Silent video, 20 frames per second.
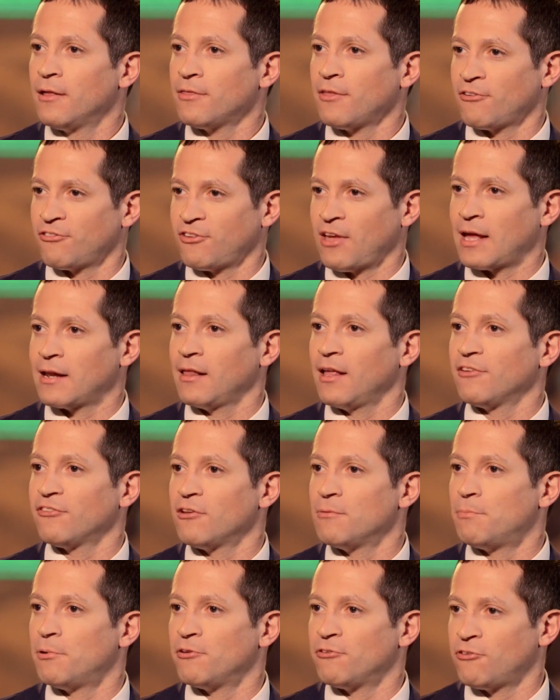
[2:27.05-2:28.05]
the
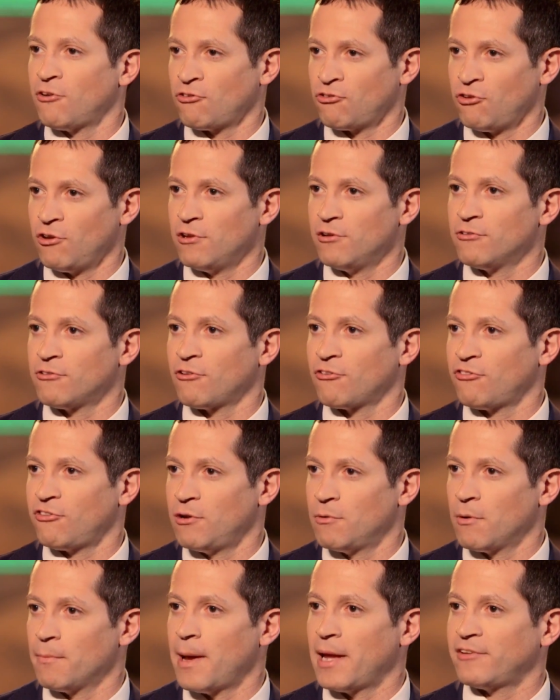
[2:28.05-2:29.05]
satellites in position to
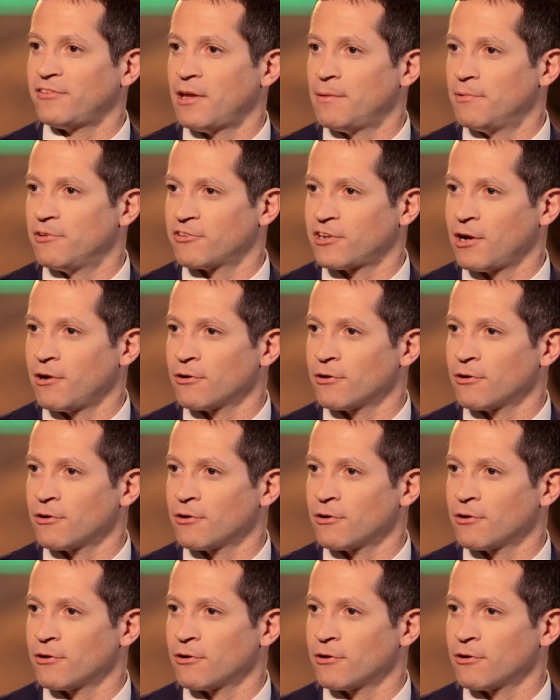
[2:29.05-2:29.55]
see where Matt Damon's